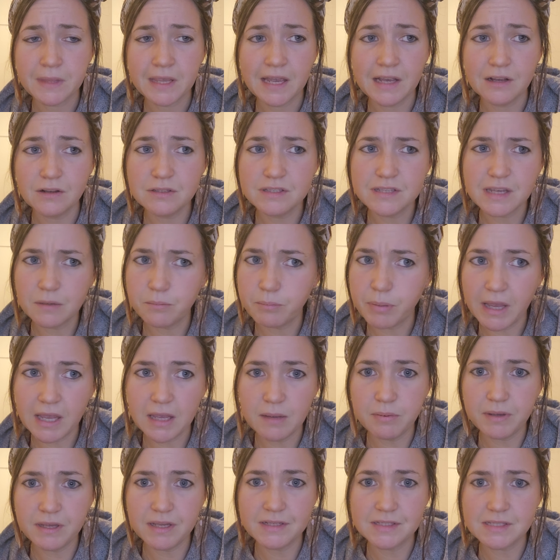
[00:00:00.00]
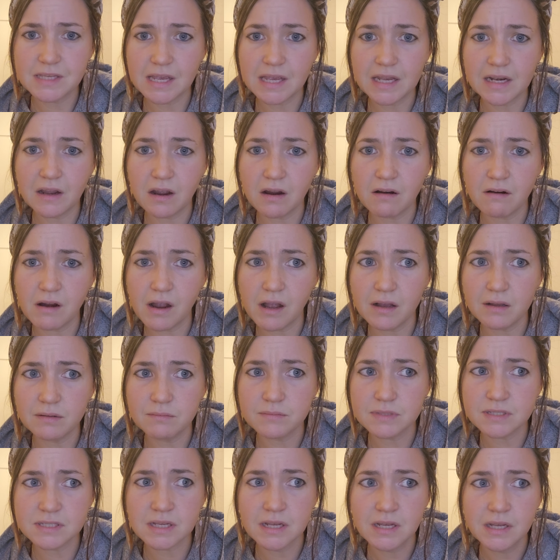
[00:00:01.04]
Held dead babies in our
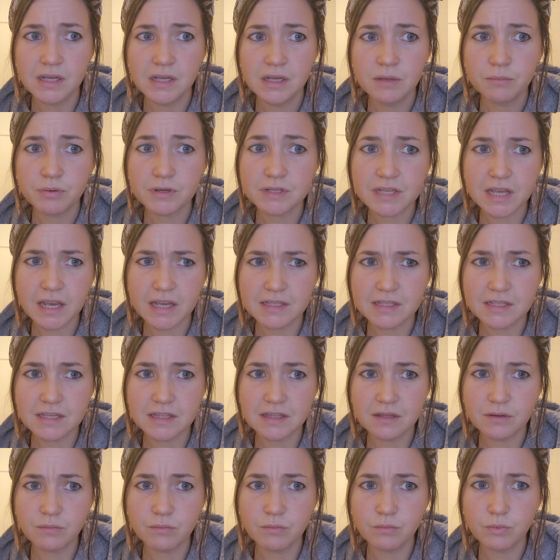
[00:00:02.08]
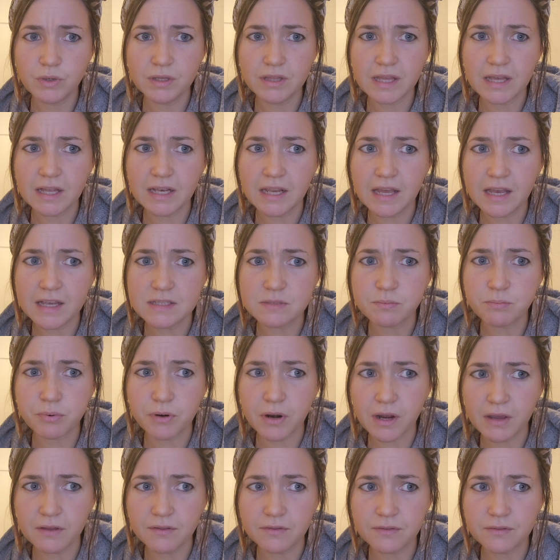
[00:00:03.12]
arms, protecting them with their last
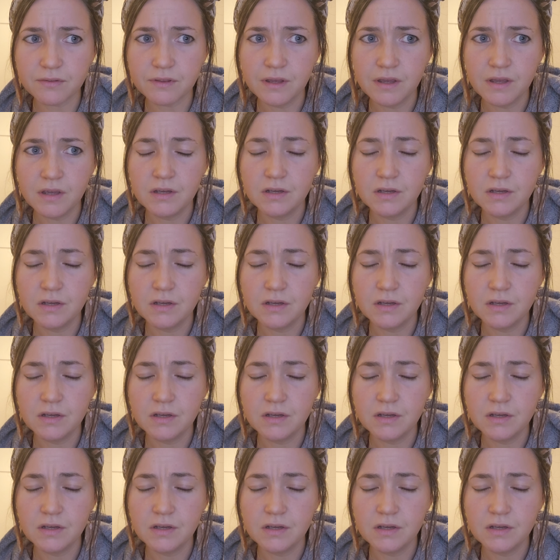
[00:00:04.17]
breath.